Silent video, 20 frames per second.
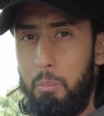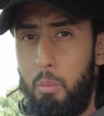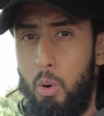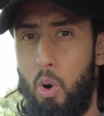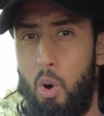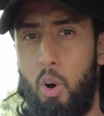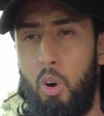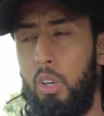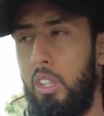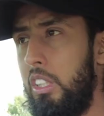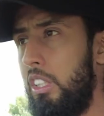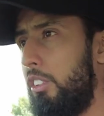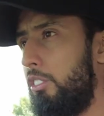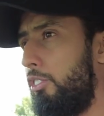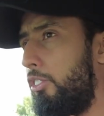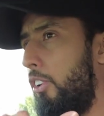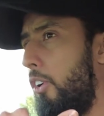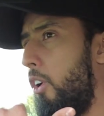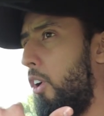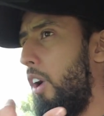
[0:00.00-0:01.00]
more
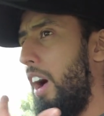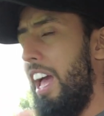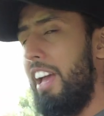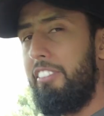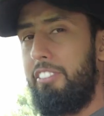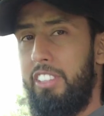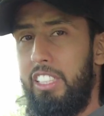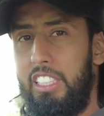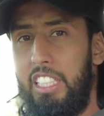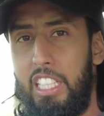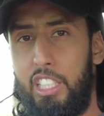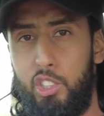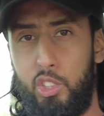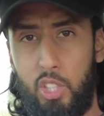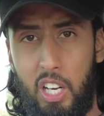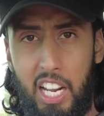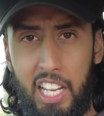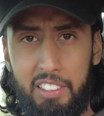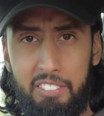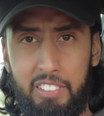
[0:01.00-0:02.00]
for everyday
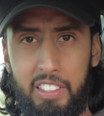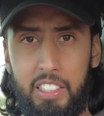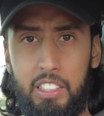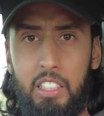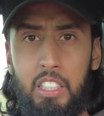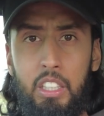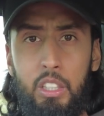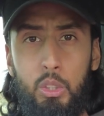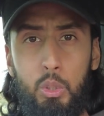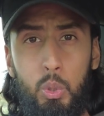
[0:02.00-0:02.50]
driving.